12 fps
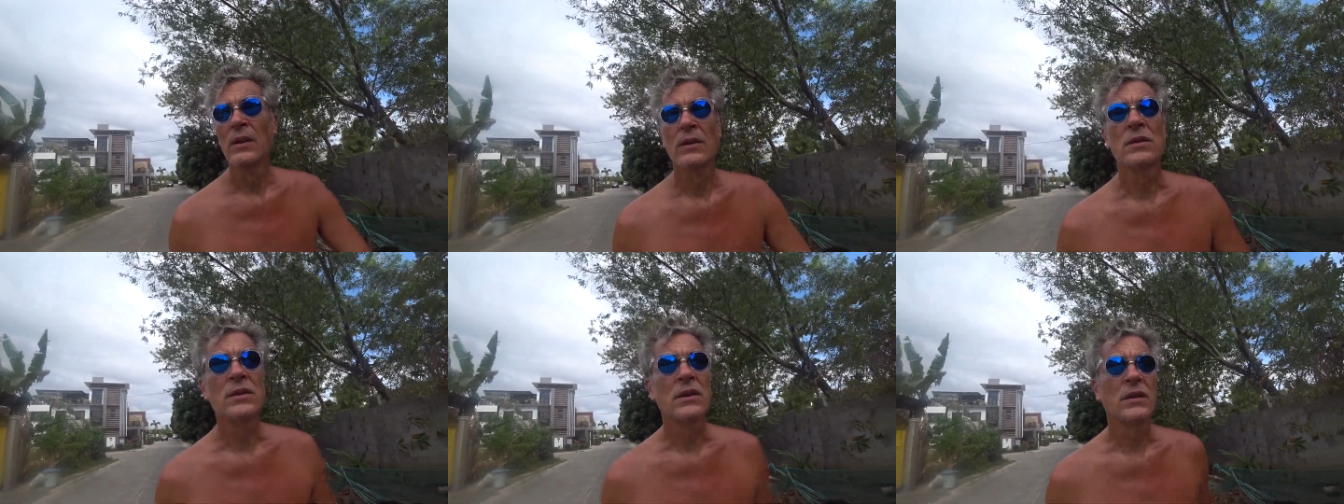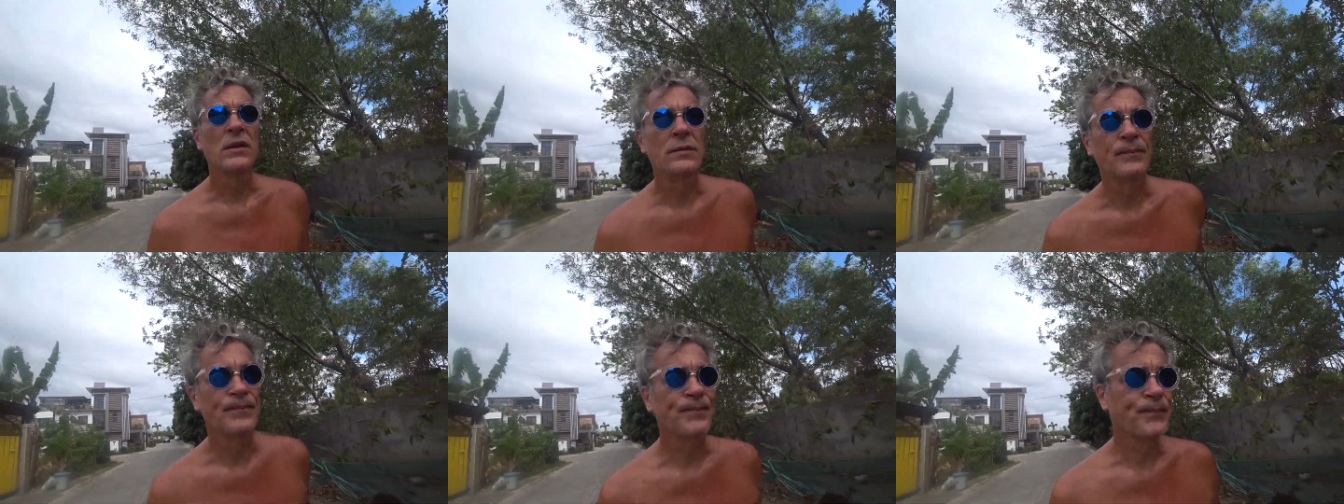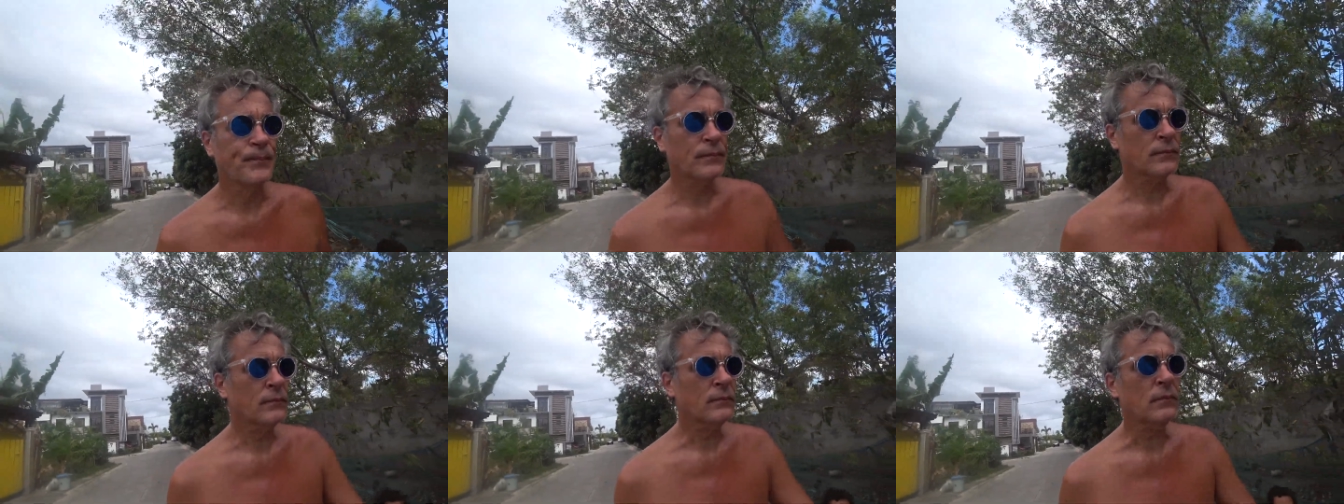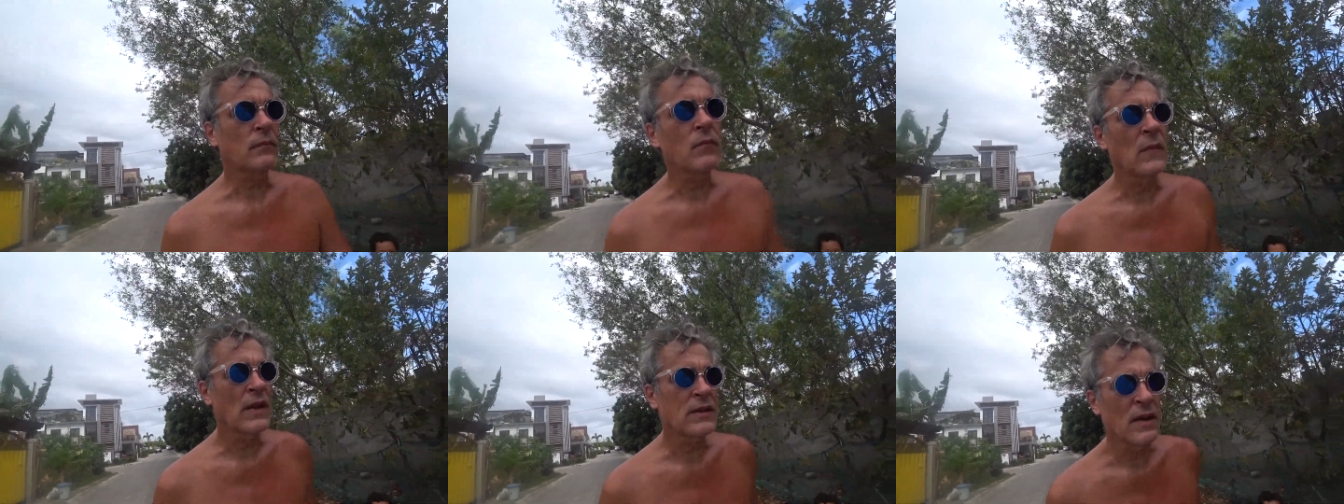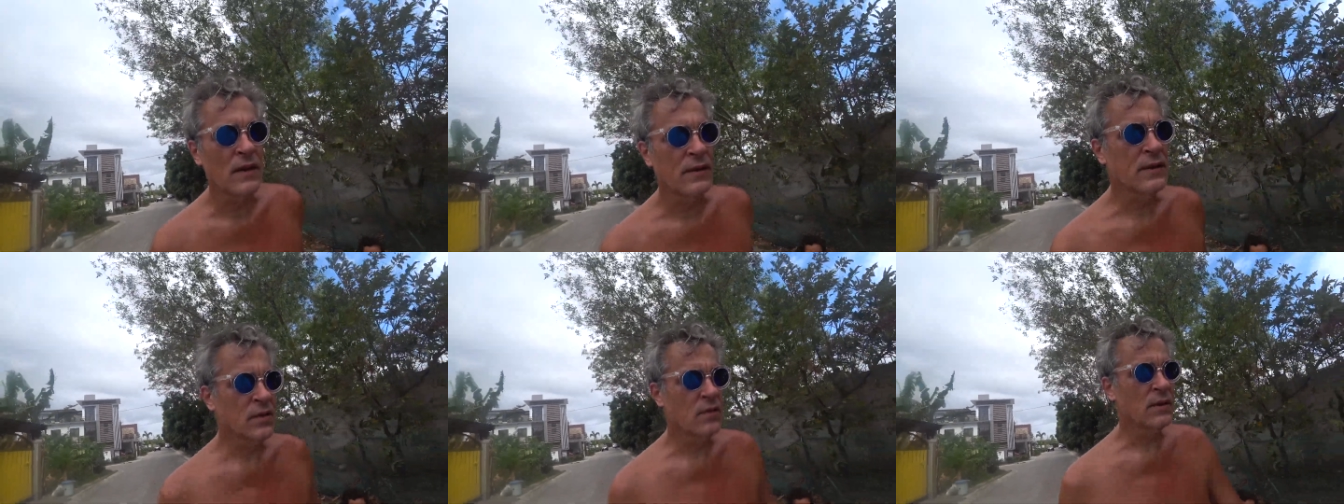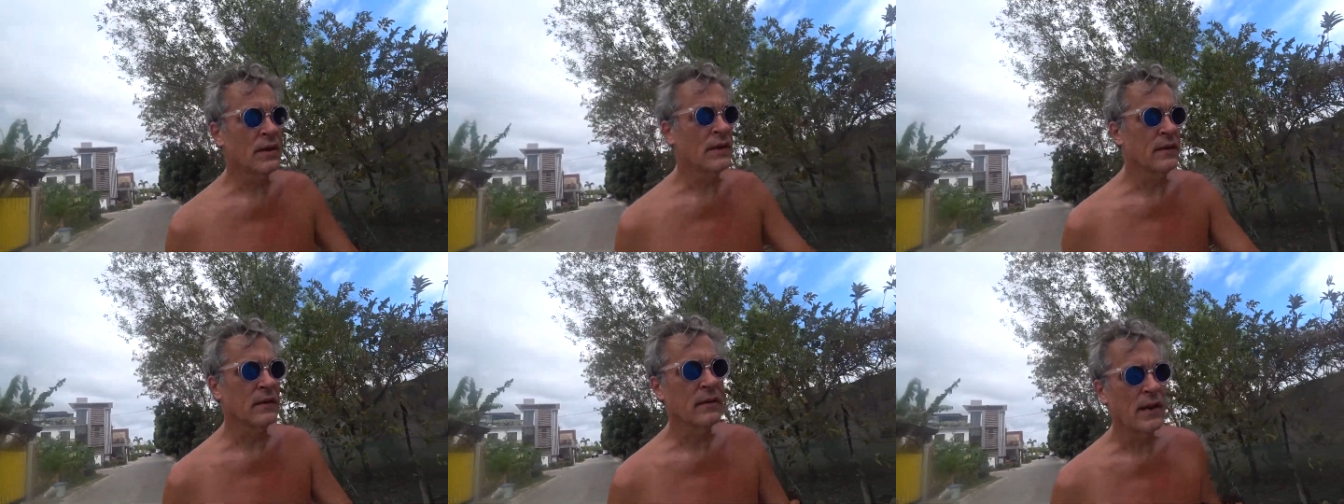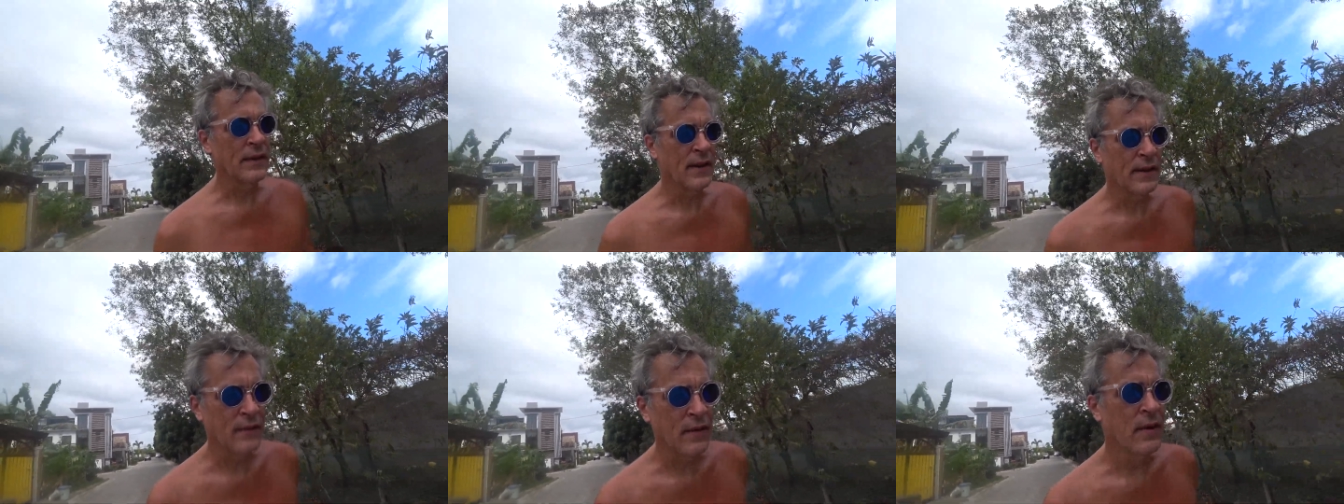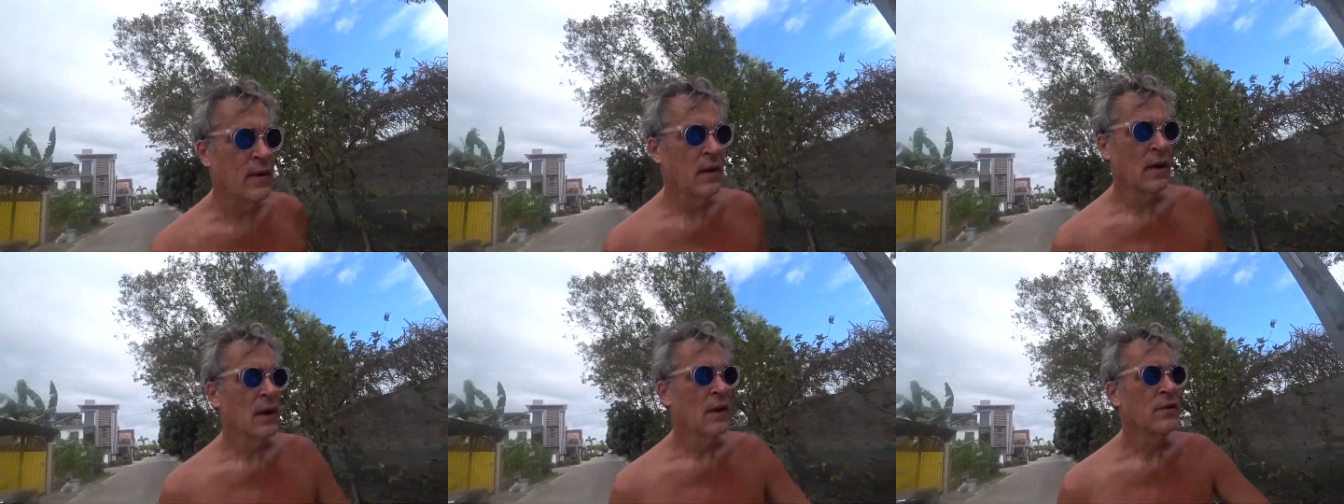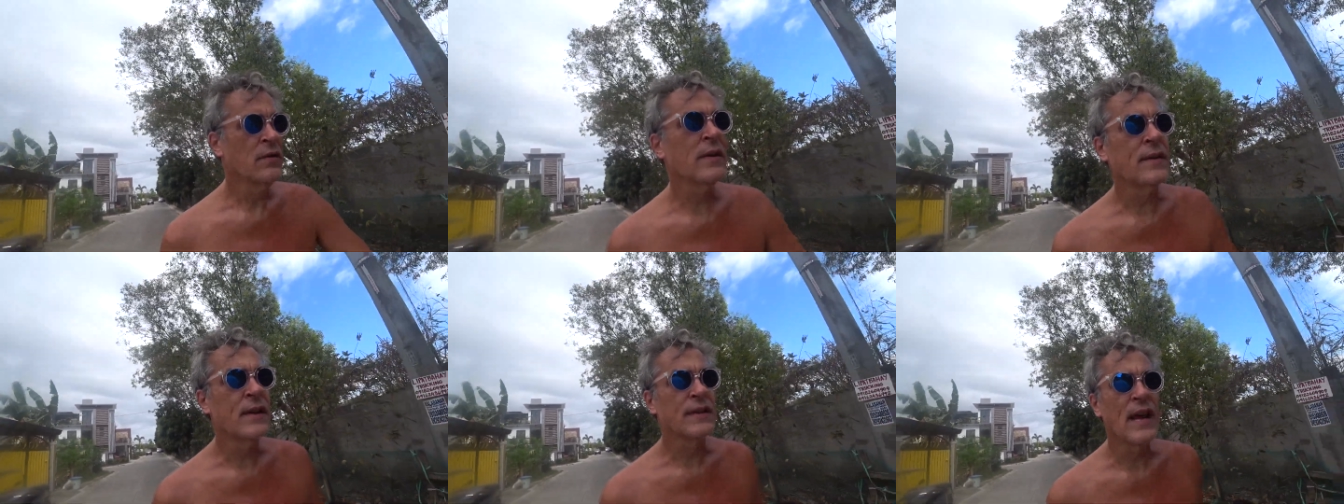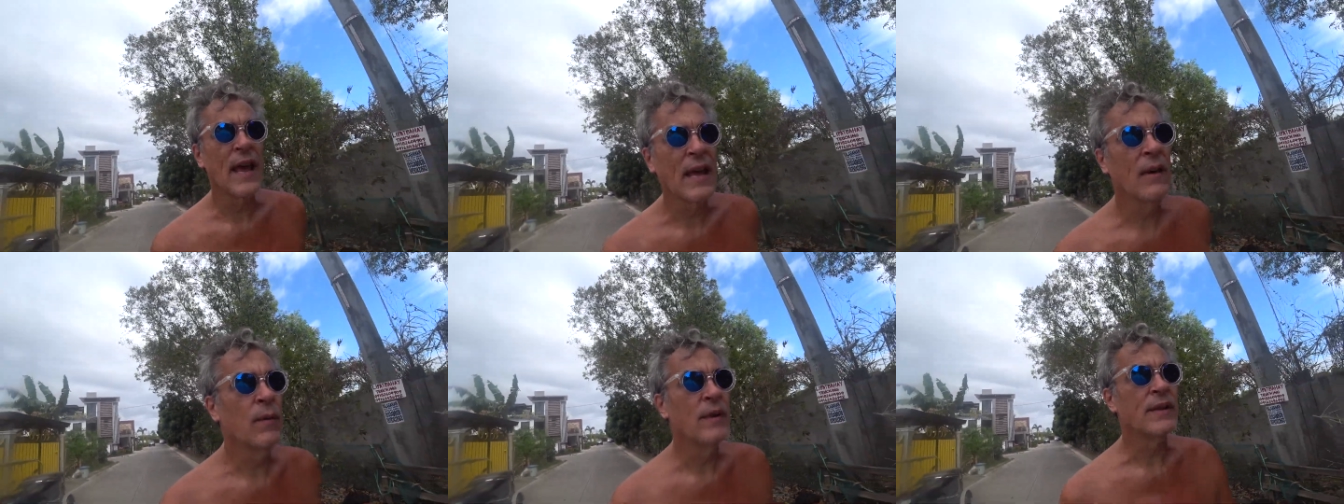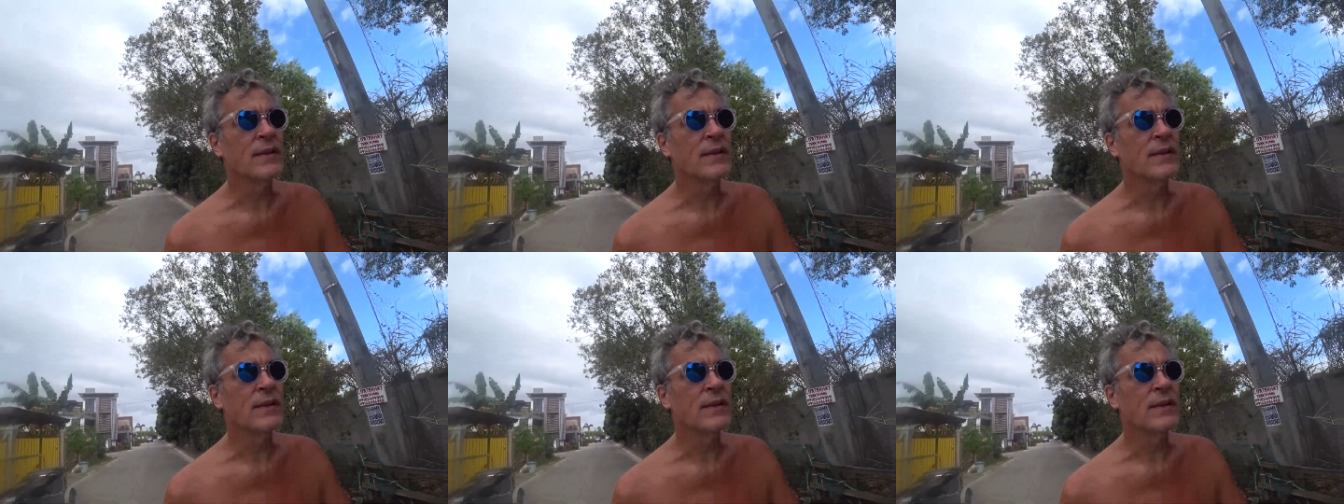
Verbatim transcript: So that's how it's going here. And then during the day when the